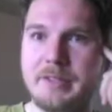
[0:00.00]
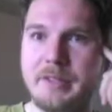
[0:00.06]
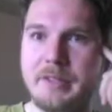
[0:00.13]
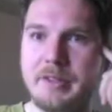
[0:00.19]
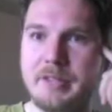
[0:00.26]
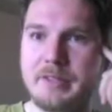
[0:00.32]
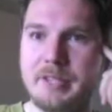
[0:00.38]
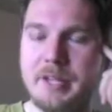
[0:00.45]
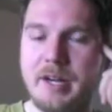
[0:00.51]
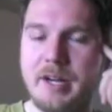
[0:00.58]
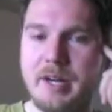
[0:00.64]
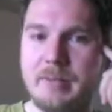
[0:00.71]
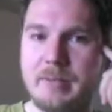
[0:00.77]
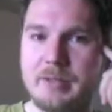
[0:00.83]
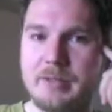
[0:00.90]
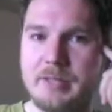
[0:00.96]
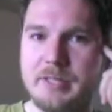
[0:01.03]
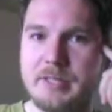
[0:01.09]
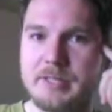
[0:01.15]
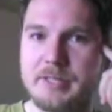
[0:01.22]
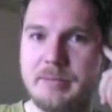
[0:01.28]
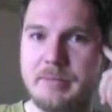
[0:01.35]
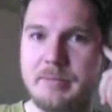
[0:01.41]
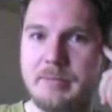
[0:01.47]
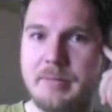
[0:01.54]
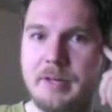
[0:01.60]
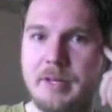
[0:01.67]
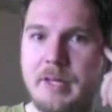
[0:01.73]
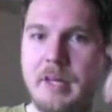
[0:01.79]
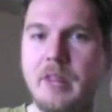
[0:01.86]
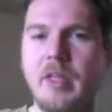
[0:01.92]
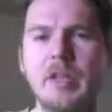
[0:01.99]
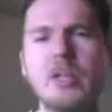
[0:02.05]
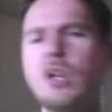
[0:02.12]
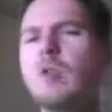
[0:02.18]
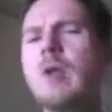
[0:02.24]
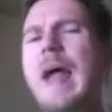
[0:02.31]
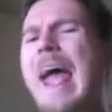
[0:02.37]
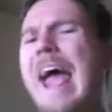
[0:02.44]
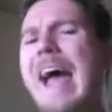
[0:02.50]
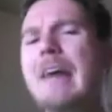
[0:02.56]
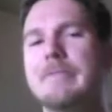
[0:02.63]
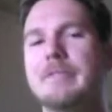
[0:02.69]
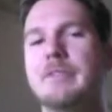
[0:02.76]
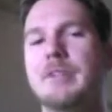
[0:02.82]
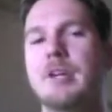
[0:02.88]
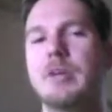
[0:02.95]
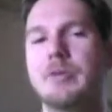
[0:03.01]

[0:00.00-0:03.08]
there's a combo system that you don't have to know.